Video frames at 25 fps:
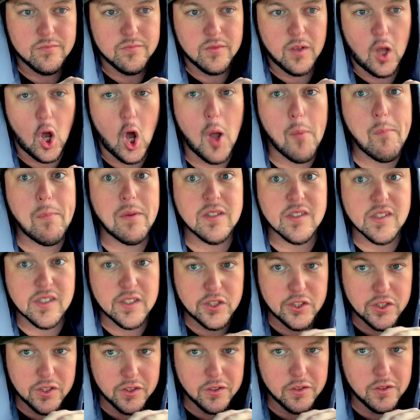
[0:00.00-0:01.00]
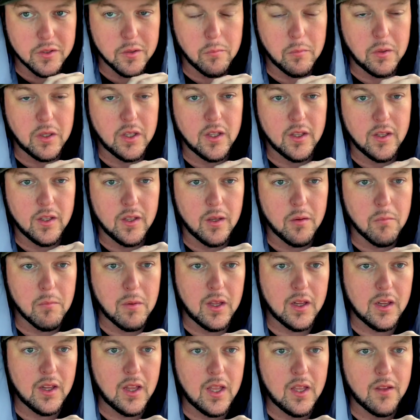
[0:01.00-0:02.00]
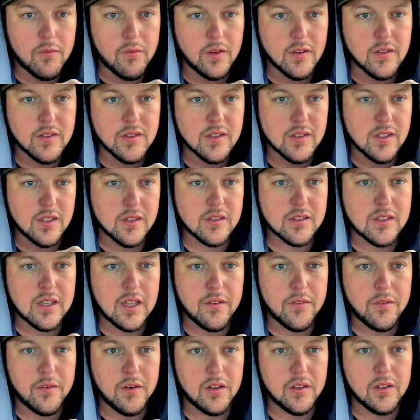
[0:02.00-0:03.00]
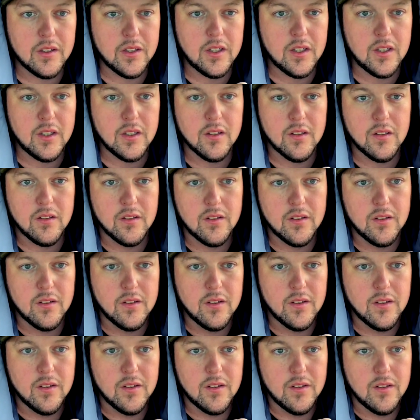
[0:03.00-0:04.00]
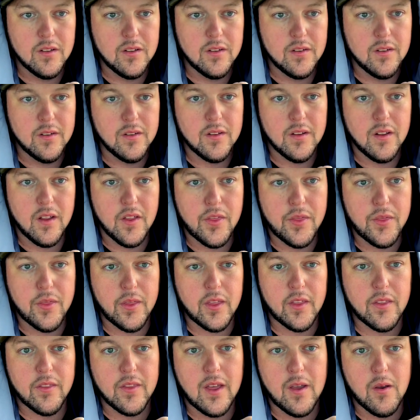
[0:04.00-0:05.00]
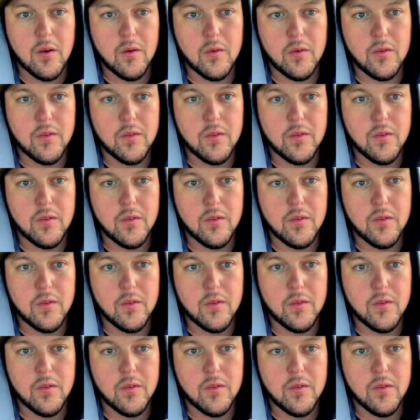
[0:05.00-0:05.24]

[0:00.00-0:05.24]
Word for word: opposition to me in my life. It's definitely a thing that